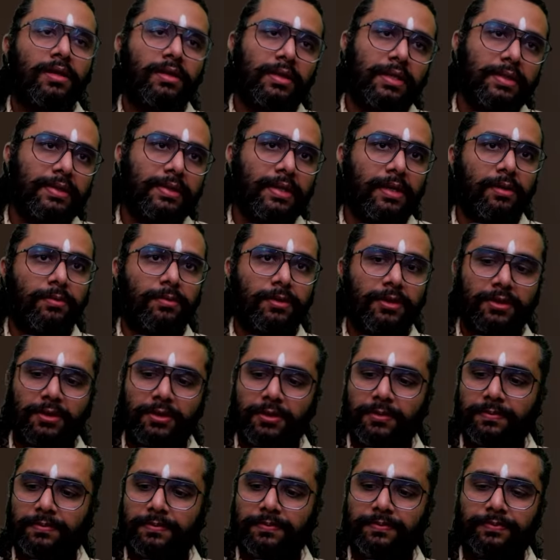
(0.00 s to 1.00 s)
The
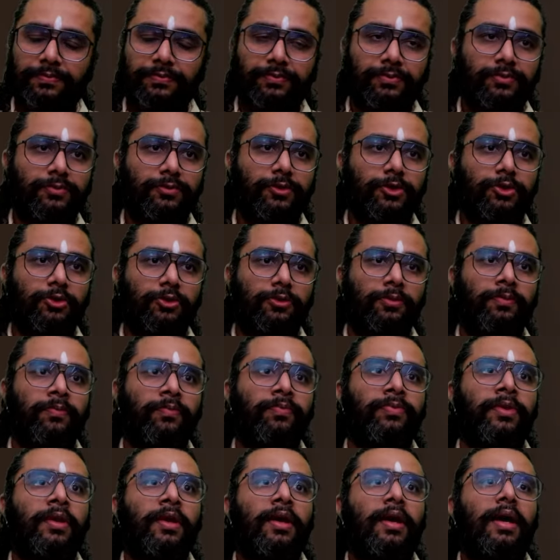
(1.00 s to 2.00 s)
syllabus. So
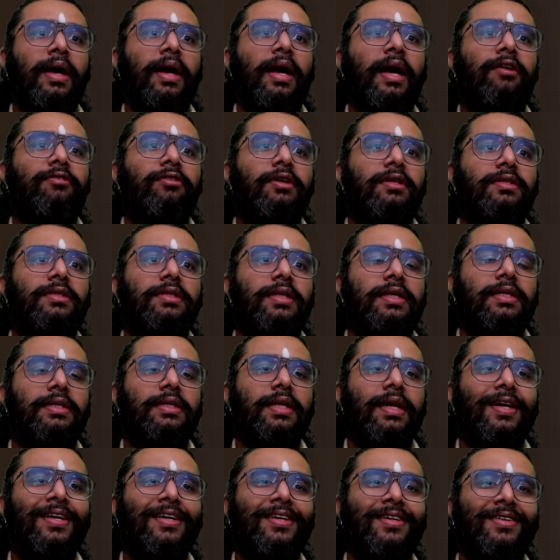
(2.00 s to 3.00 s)
having said
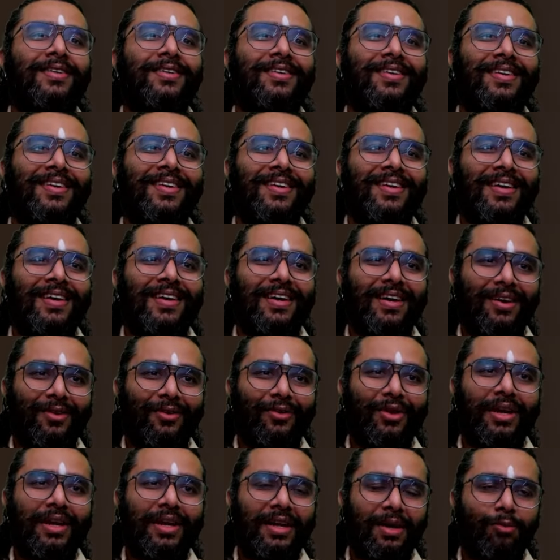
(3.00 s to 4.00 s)
that,
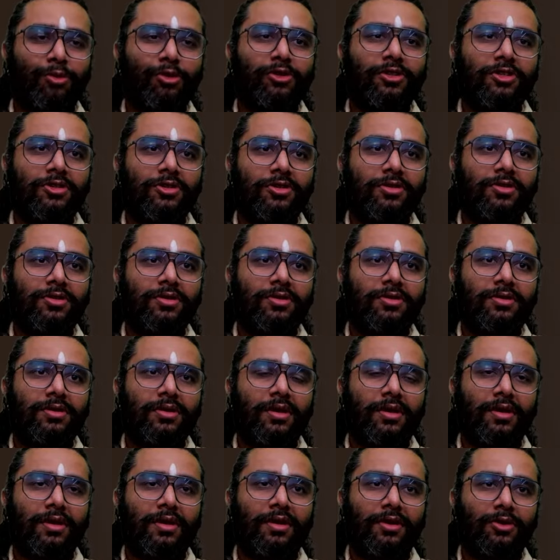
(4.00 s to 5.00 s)
we'll demo these
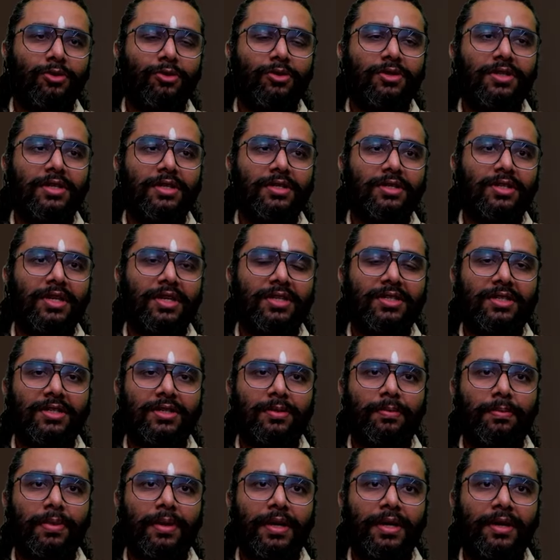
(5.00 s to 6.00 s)
tools in just
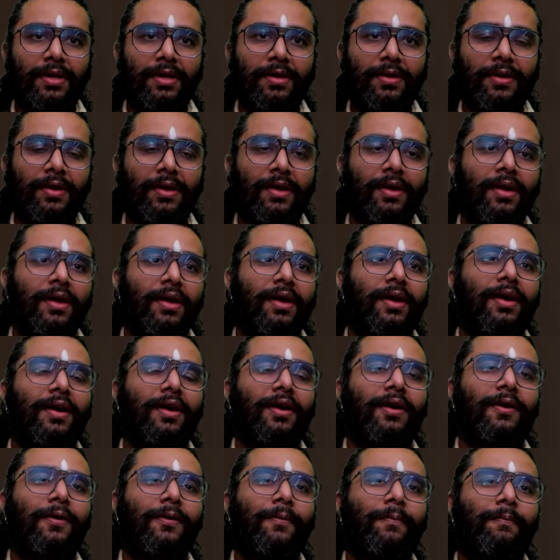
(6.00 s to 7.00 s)
a bit.
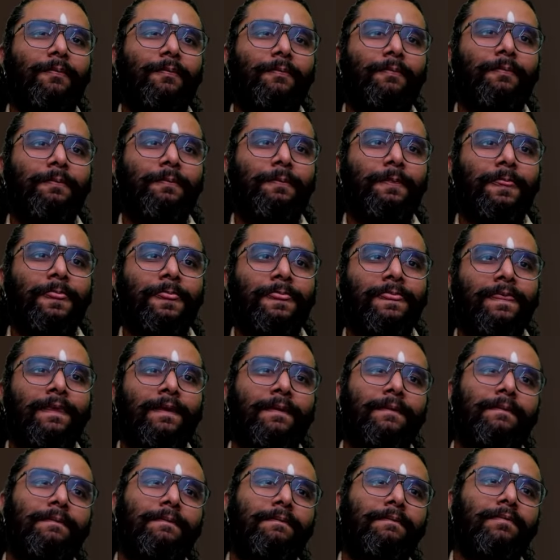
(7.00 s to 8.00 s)

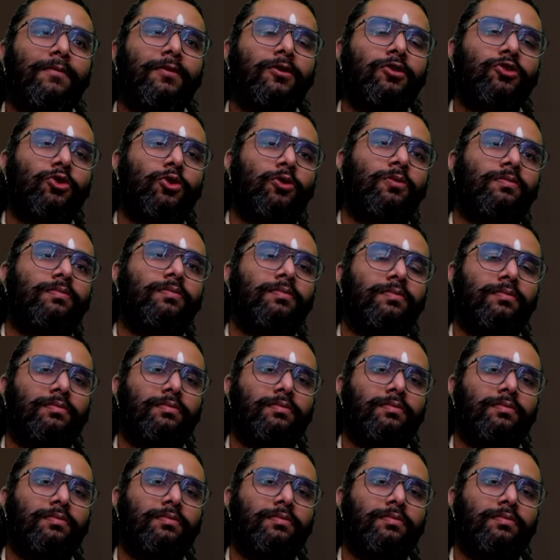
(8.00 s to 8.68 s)
So